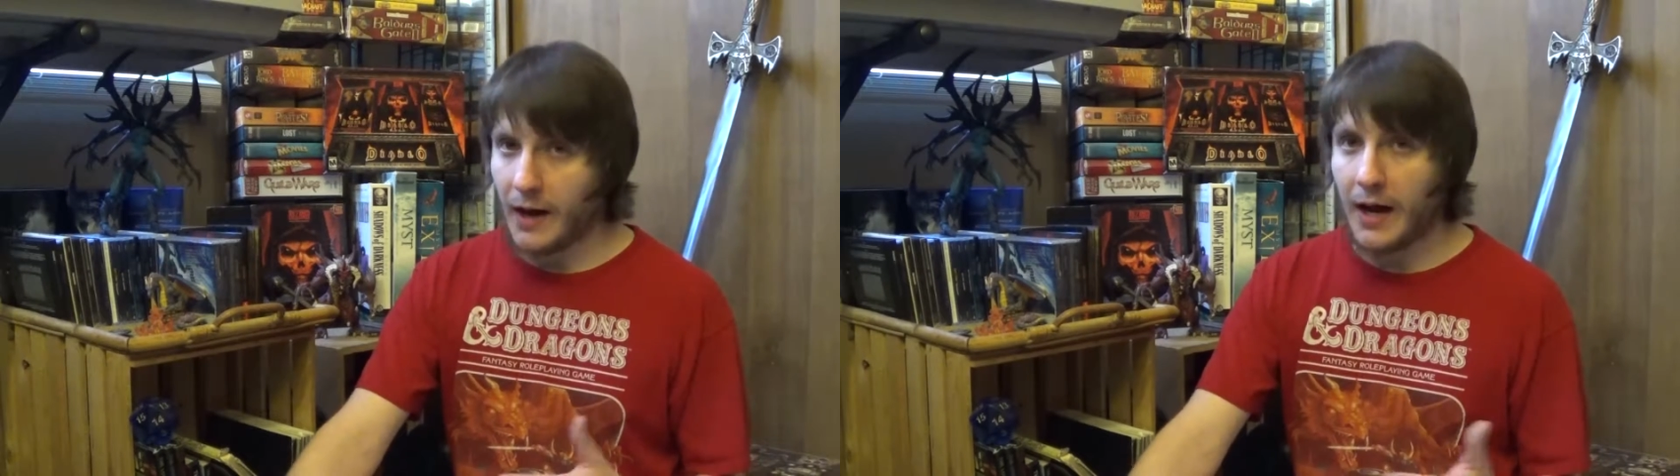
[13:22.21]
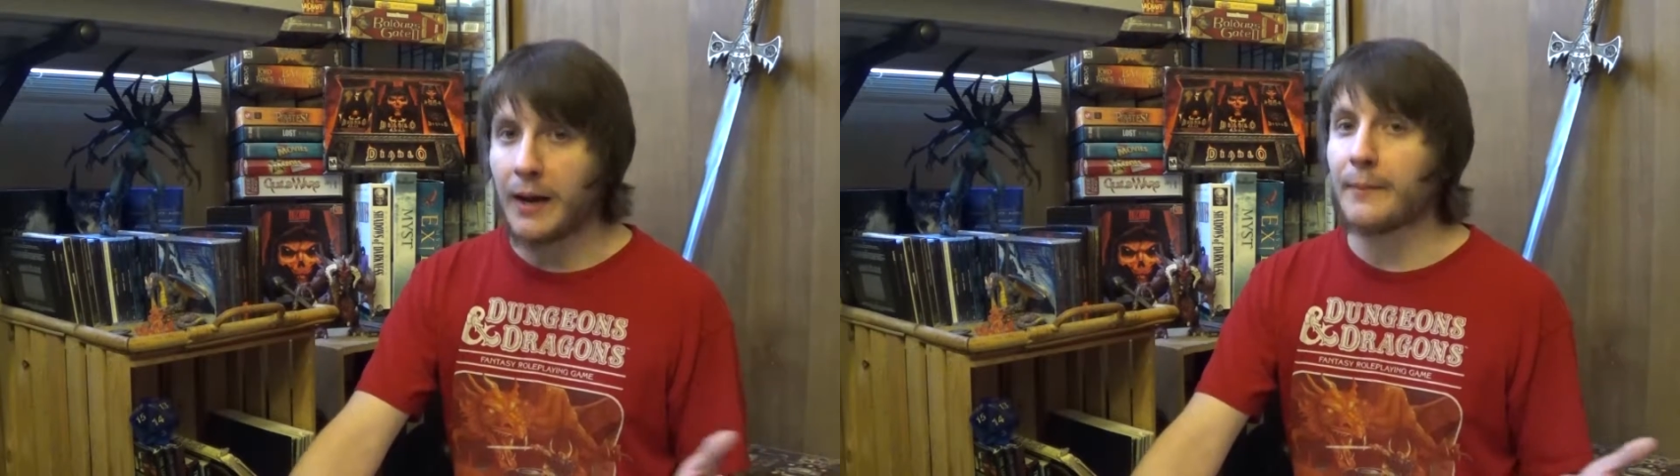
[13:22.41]

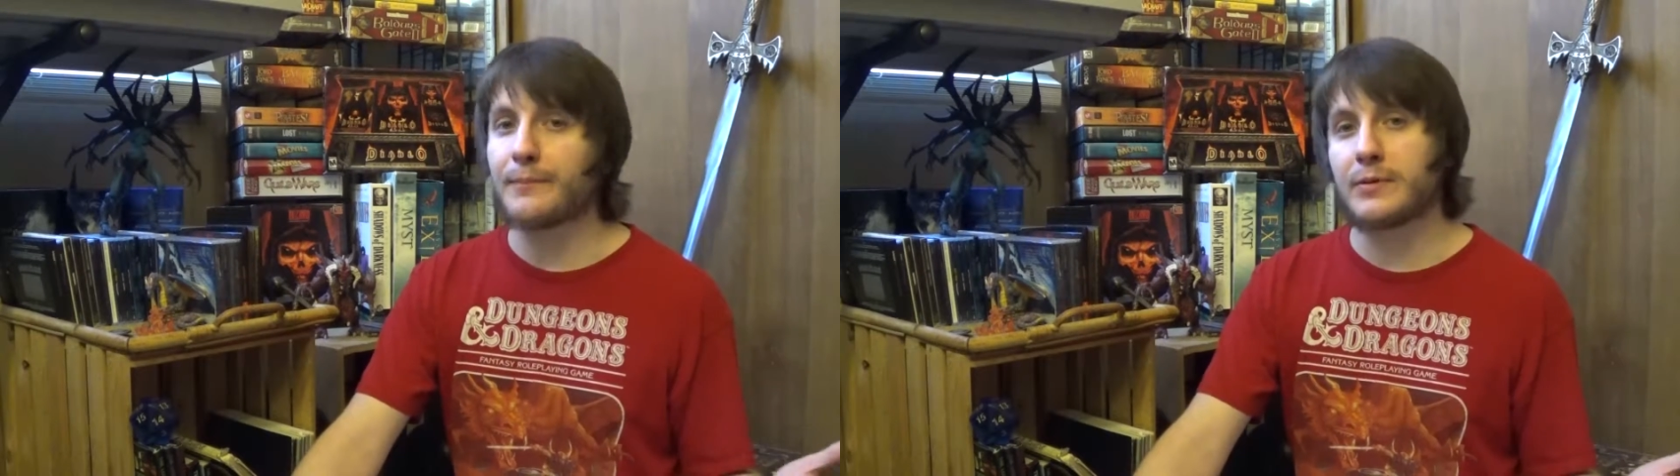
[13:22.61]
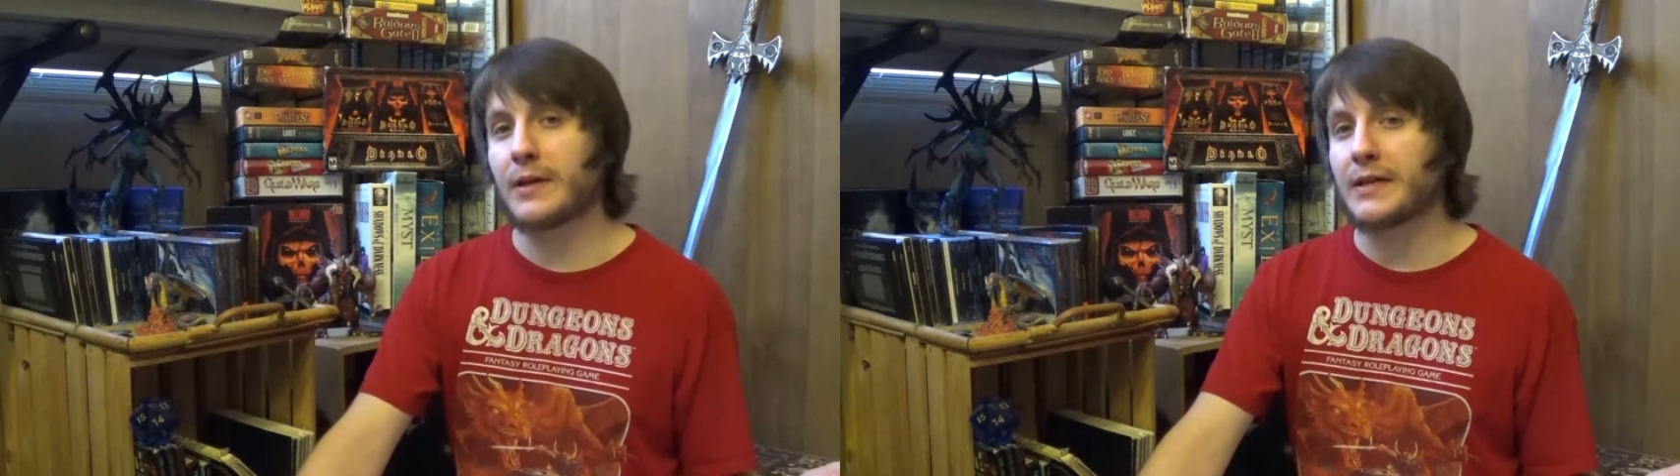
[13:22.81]

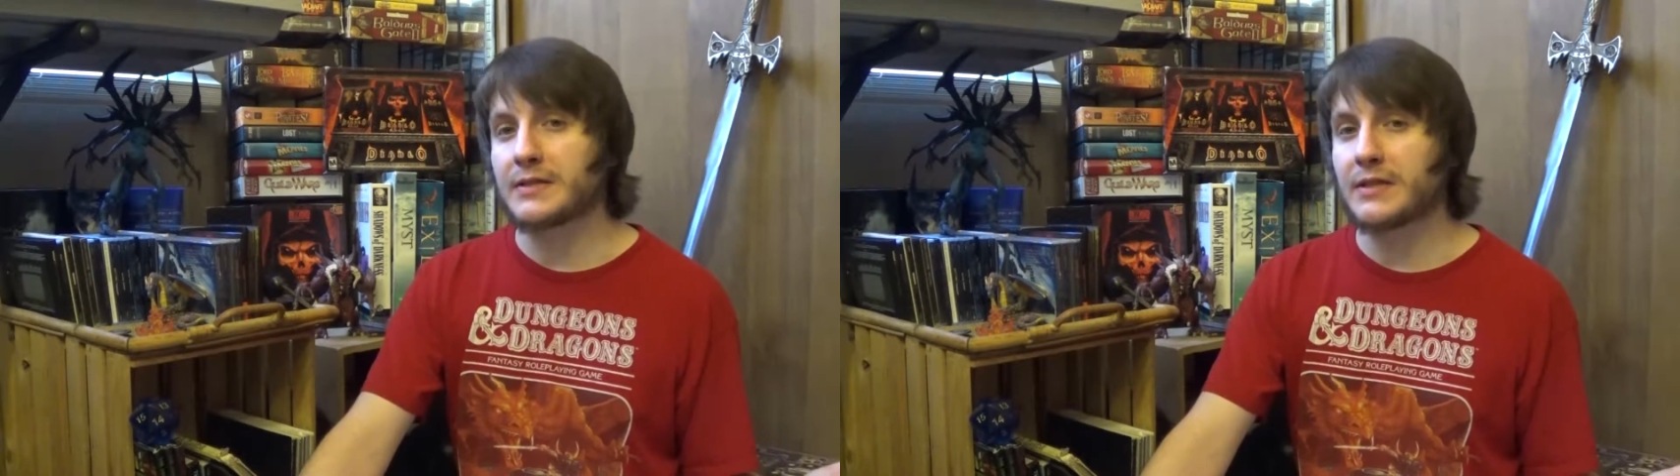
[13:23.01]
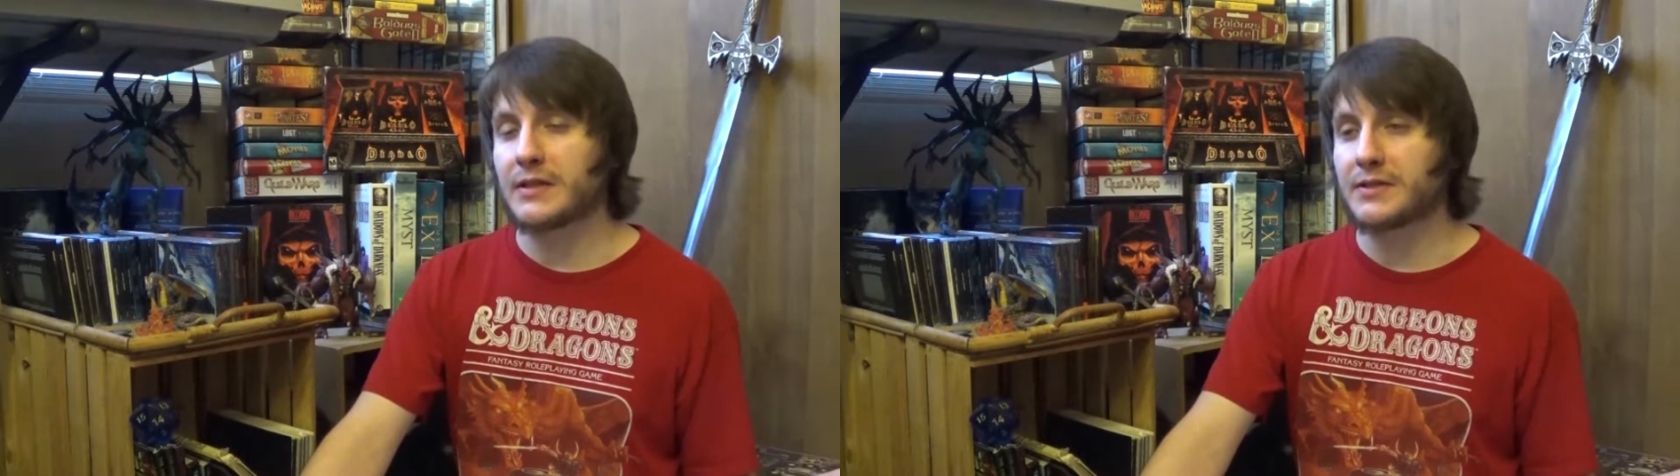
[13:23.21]

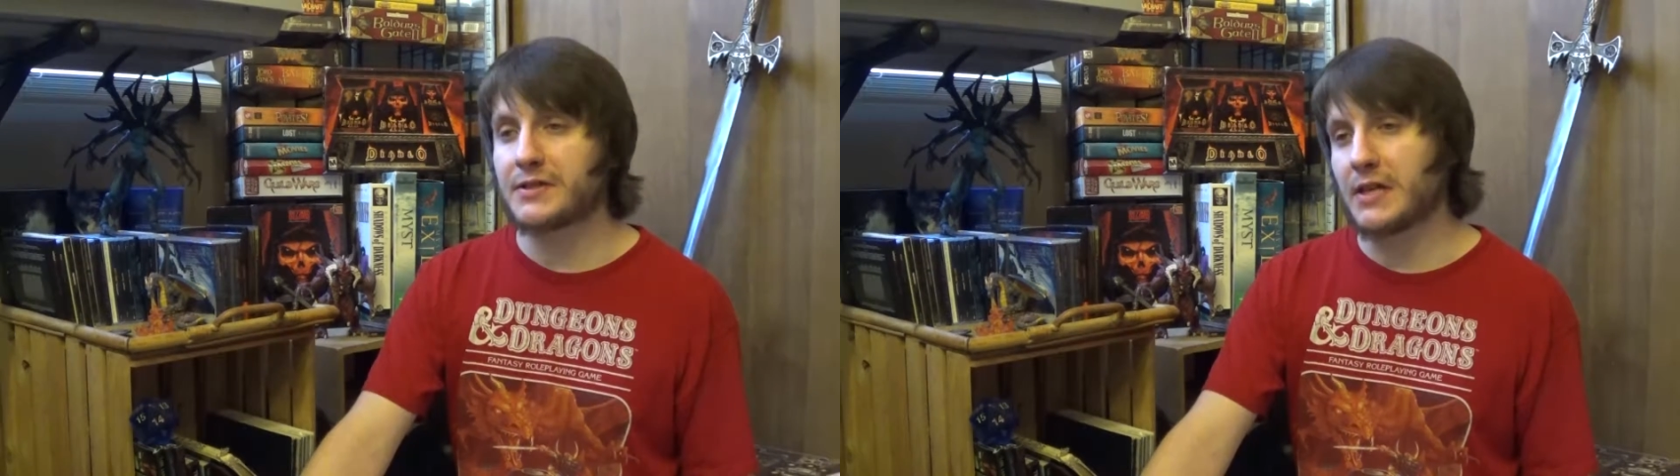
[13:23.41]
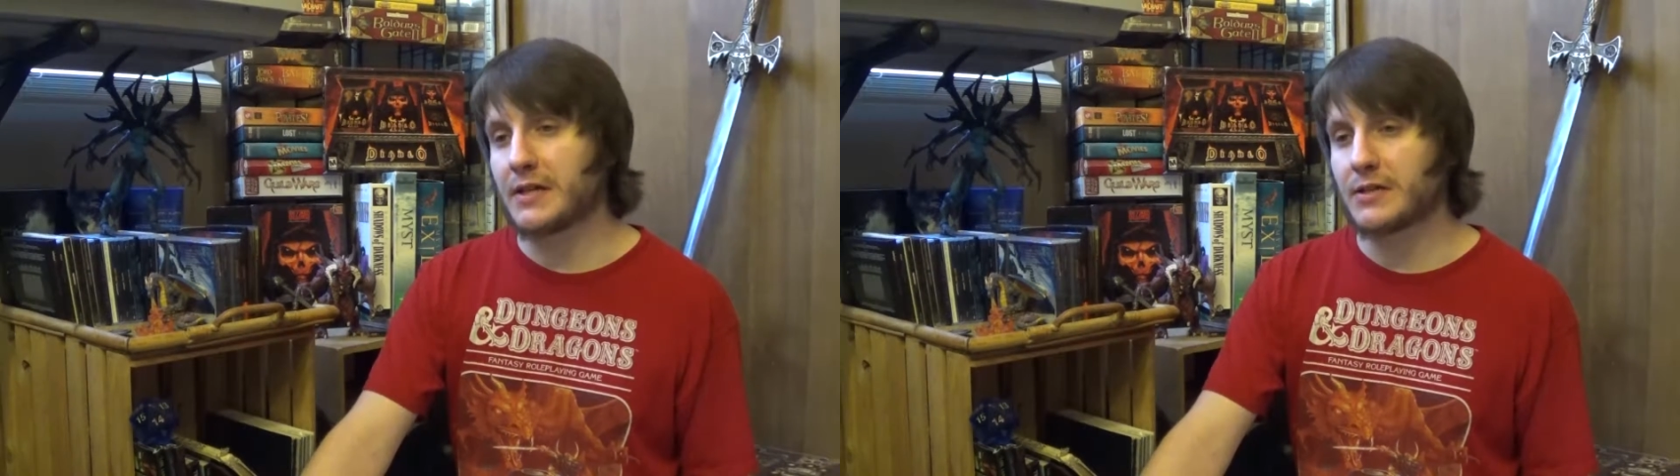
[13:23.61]
high-placing
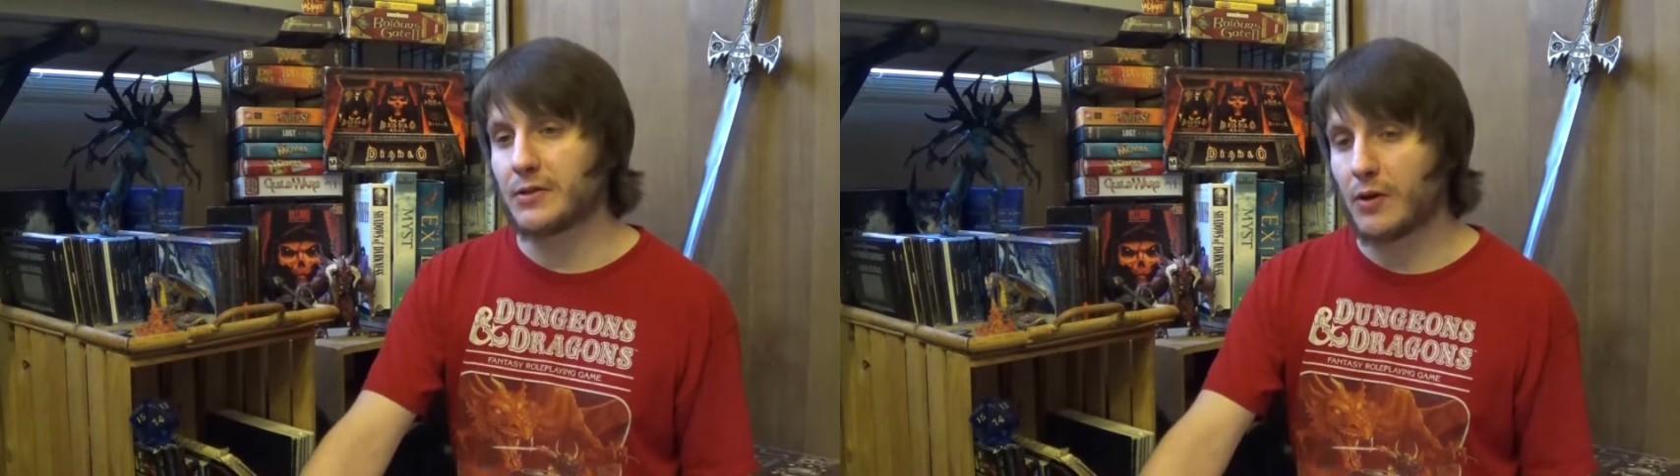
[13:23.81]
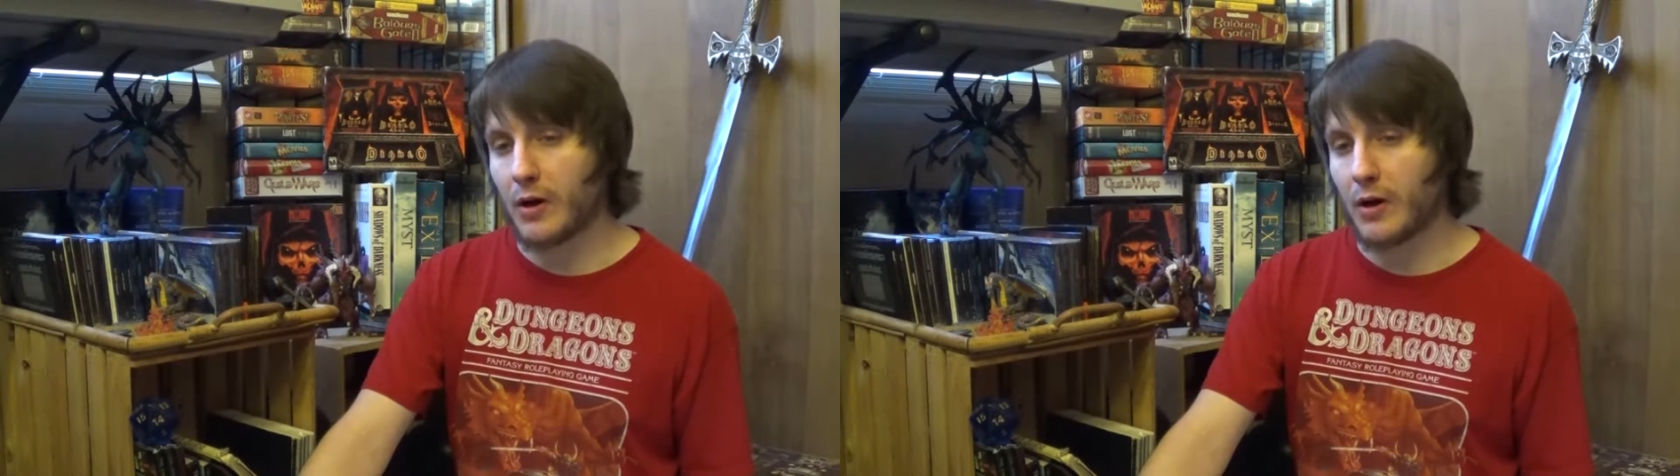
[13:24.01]
seat